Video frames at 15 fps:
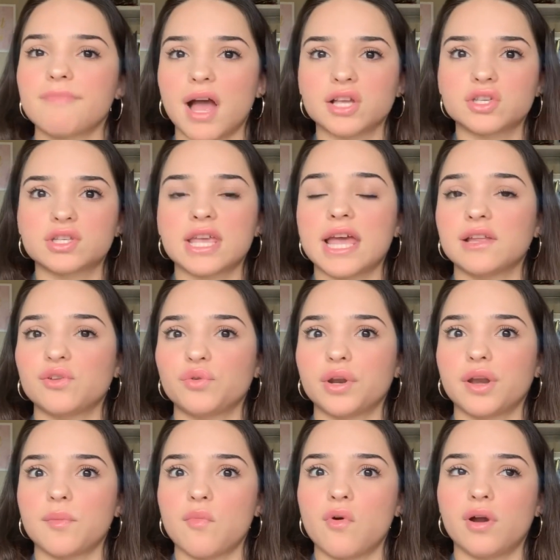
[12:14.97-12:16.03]
I just can't do it
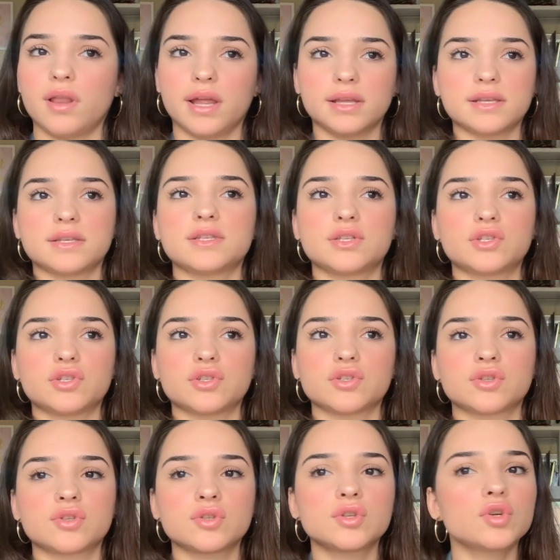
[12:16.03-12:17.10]
anymore. Like, this is just
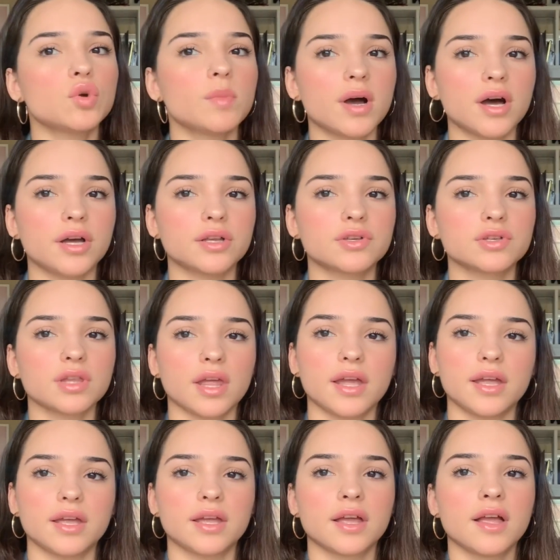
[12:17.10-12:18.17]
too much.
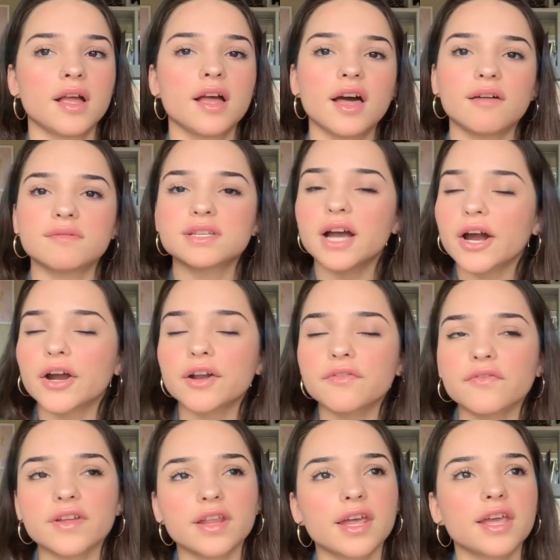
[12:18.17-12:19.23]
Like, I'm tired
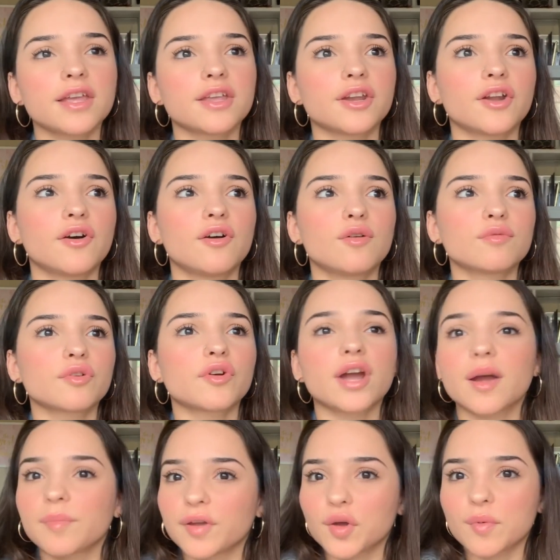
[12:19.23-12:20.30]
of feeling, you know,
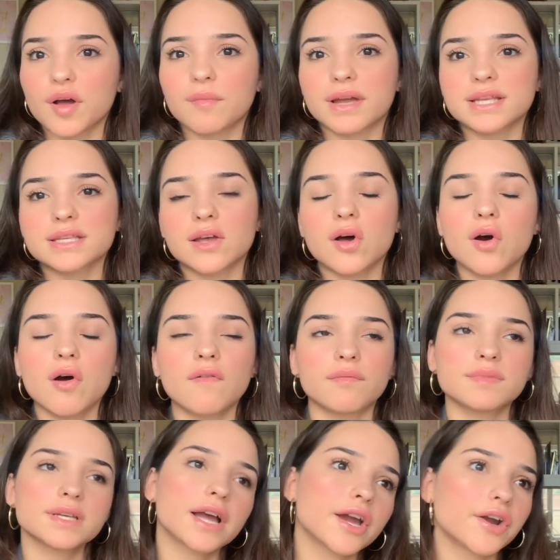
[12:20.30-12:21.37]
crappy about myself.
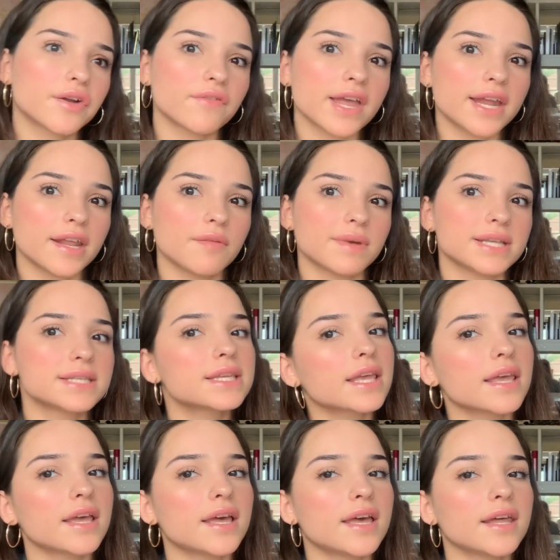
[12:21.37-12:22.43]
I'm tired of hating my
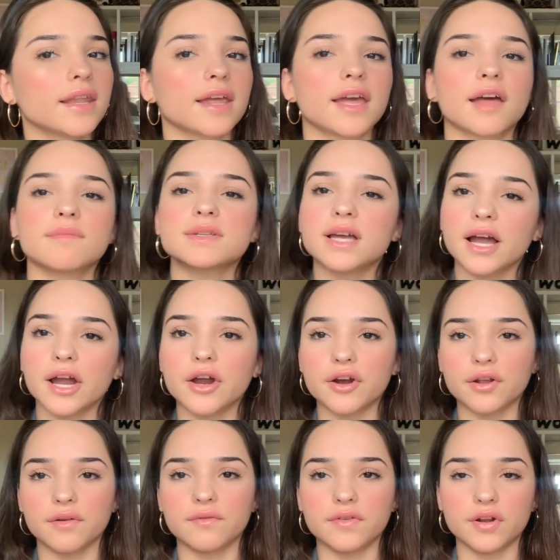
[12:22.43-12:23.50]
skin. Like, I'm tired
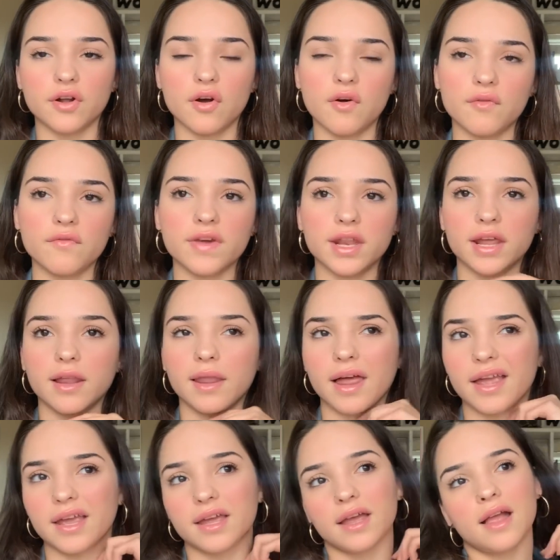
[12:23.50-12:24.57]
of, you know, feeling
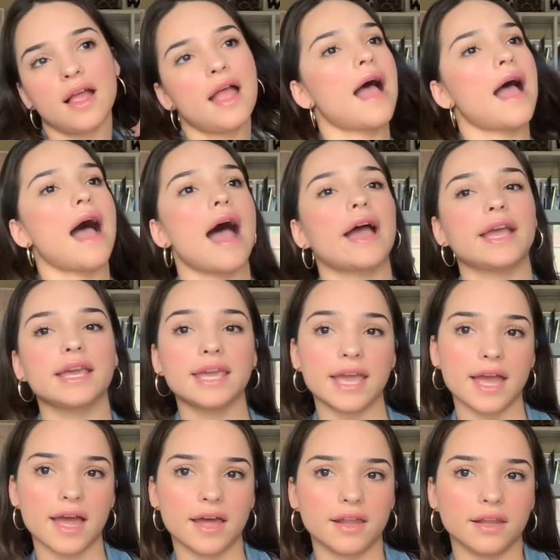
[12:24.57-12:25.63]
like I
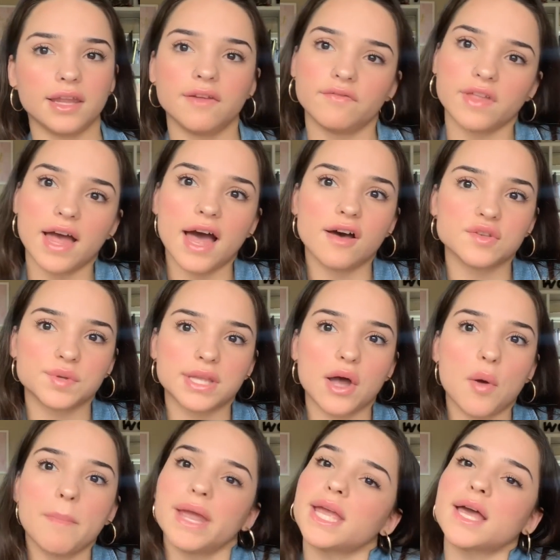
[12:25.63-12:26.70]
can't leave the house
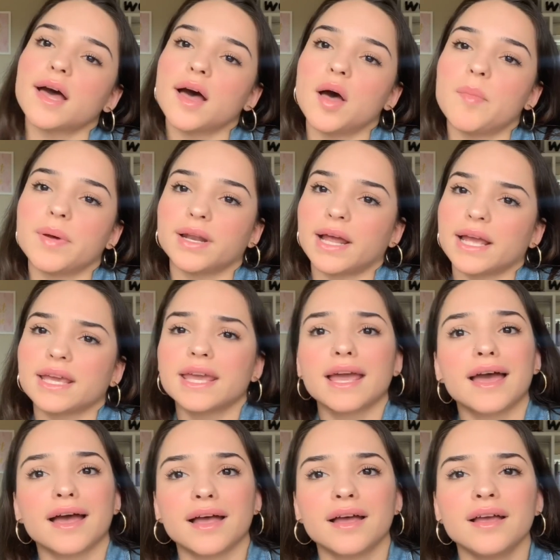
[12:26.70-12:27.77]
without makeup, and I
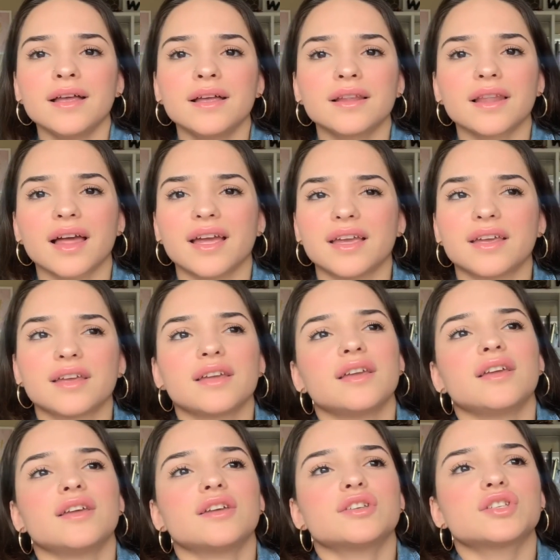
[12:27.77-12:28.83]
can't, like,
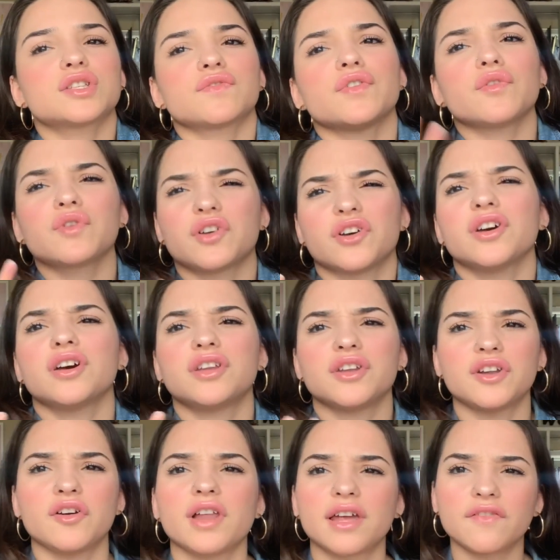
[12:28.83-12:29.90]
just feel good, you
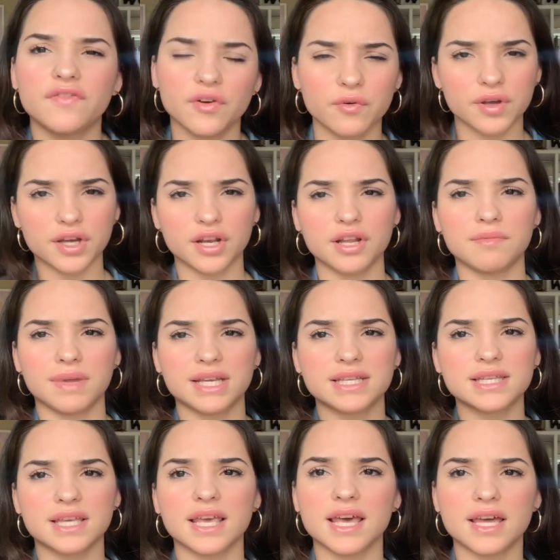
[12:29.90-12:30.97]
know, like, feel good in my
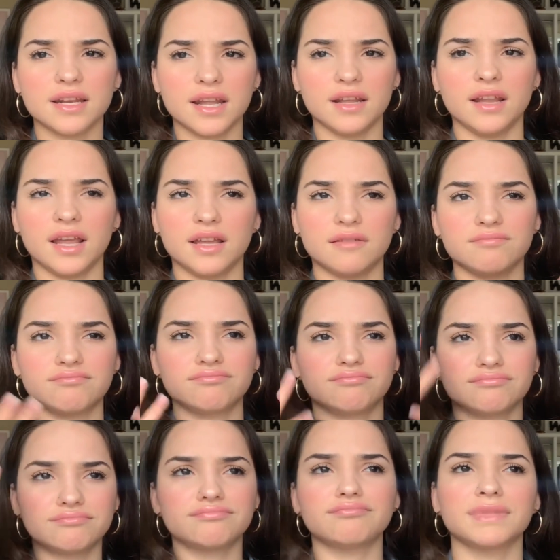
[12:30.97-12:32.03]
skin, and like,
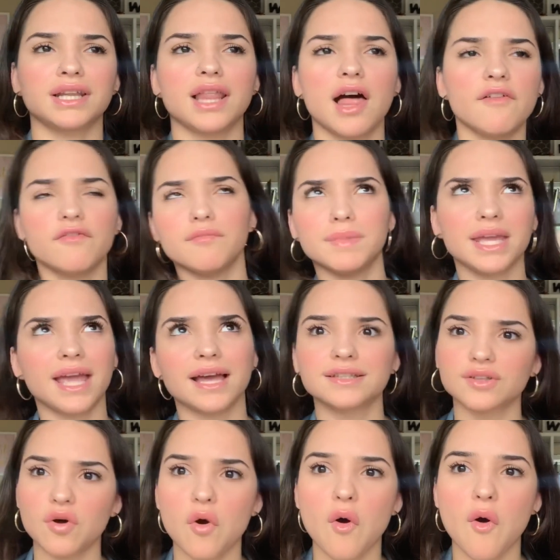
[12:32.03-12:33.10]
love me as
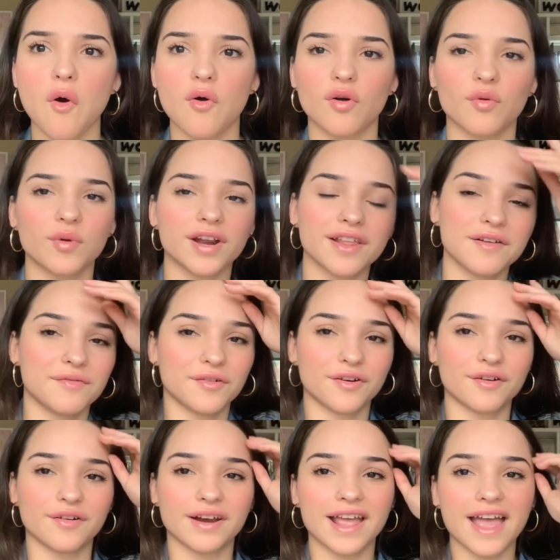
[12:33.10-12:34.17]
a whole, or
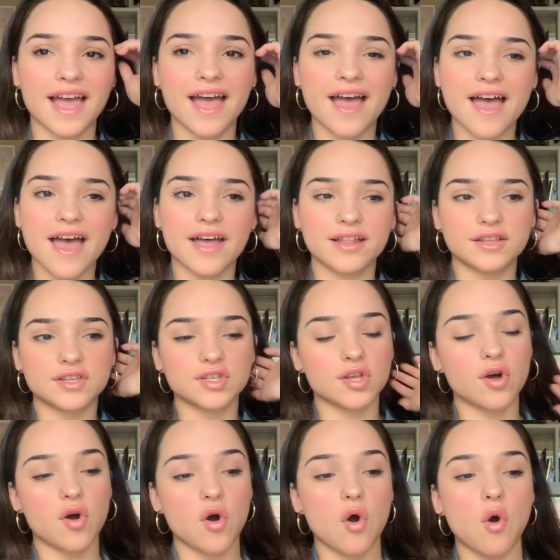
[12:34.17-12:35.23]
whatever. And
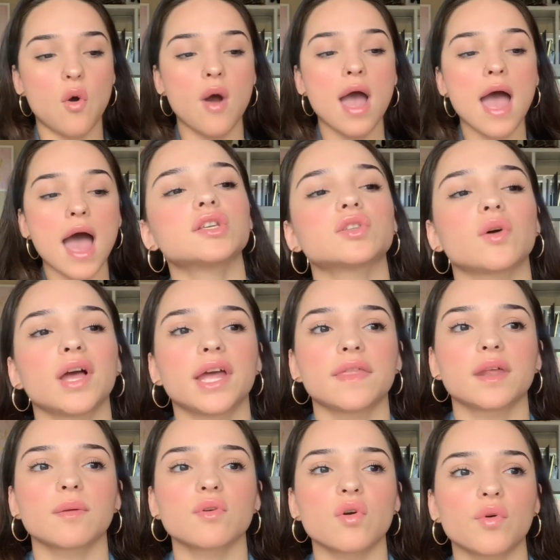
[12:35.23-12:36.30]
so I
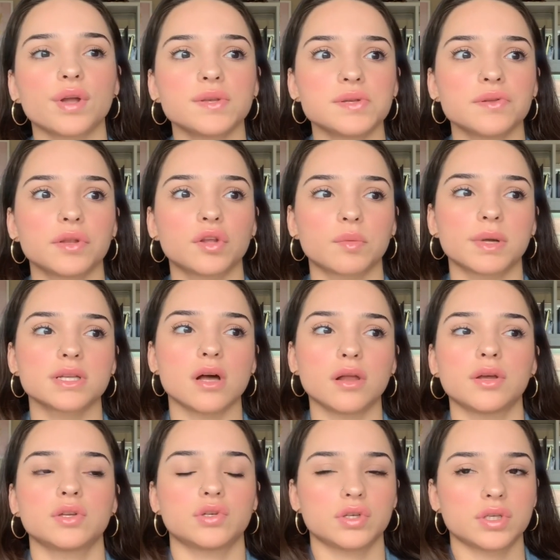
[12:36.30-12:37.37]
ended up going to the
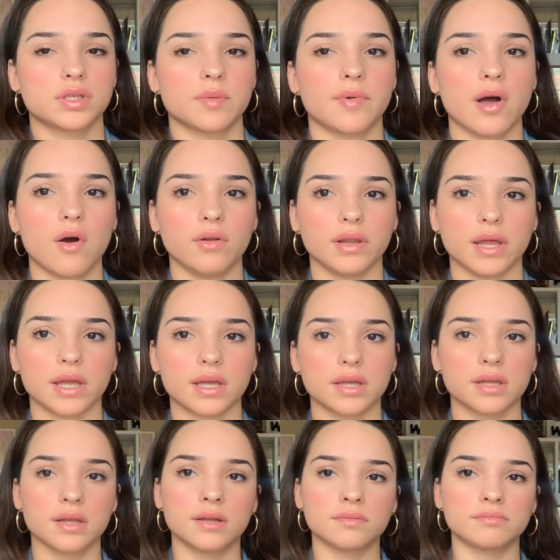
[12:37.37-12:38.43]
dermatologist about like